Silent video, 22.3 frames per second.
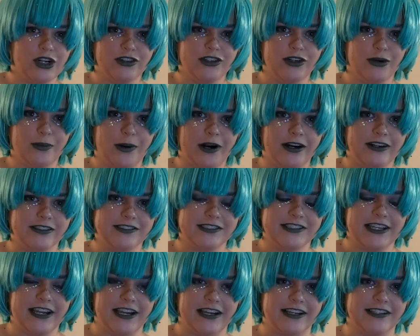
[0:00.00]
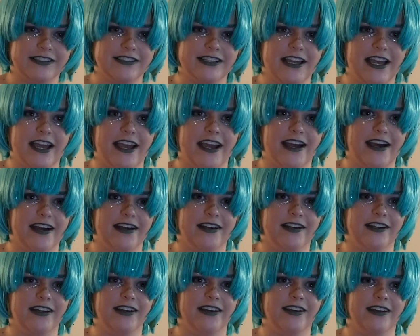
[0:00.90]
JoJo Part 6,
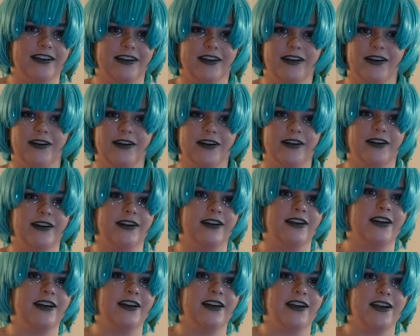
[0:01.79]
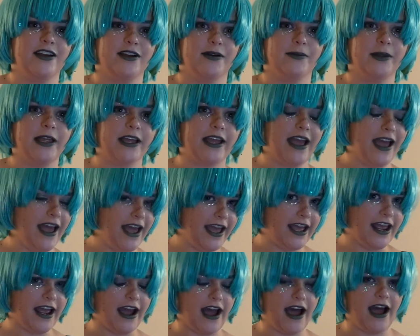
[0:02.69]
and you'd be like,
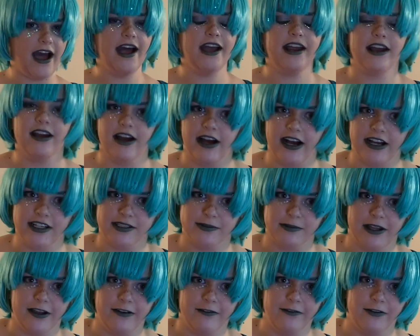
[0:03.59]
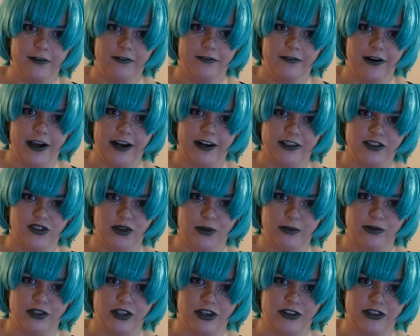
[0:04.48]
hey, I cosplay Foo Fighters
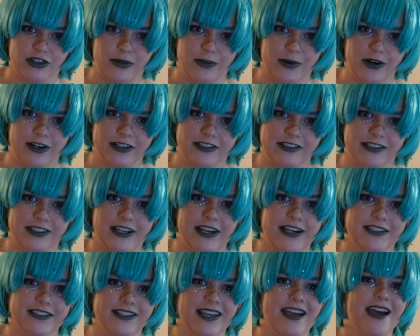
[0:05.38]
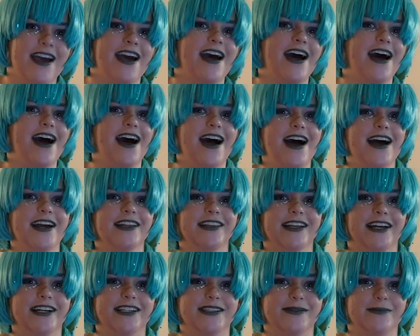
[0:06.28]
from JoJo Part 6. I'd
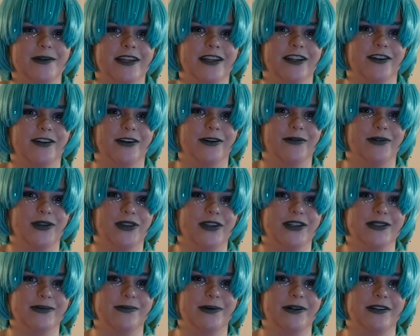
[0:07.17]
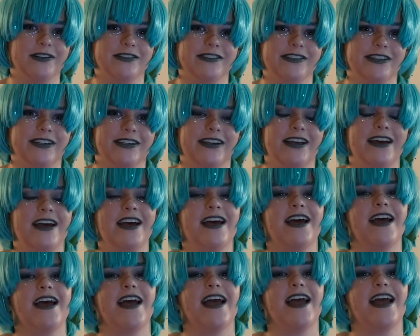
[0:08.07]
like to be in the group with this person,
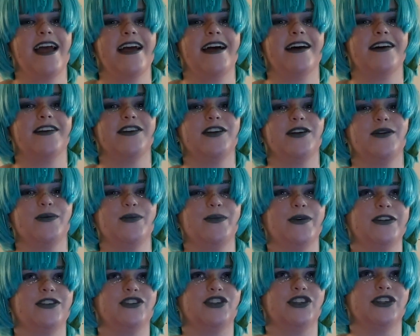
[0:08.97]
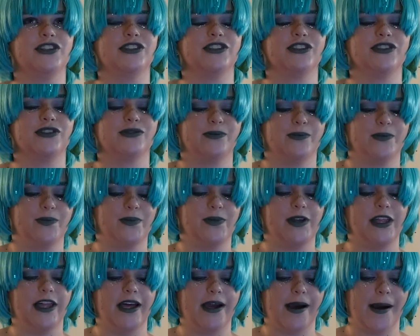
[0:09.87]
and you would just
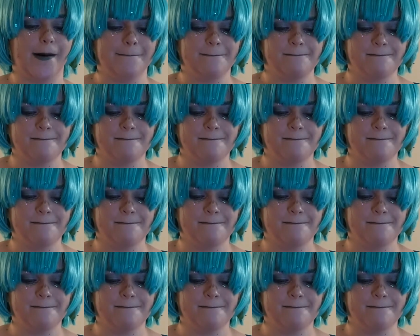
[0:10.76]
be like,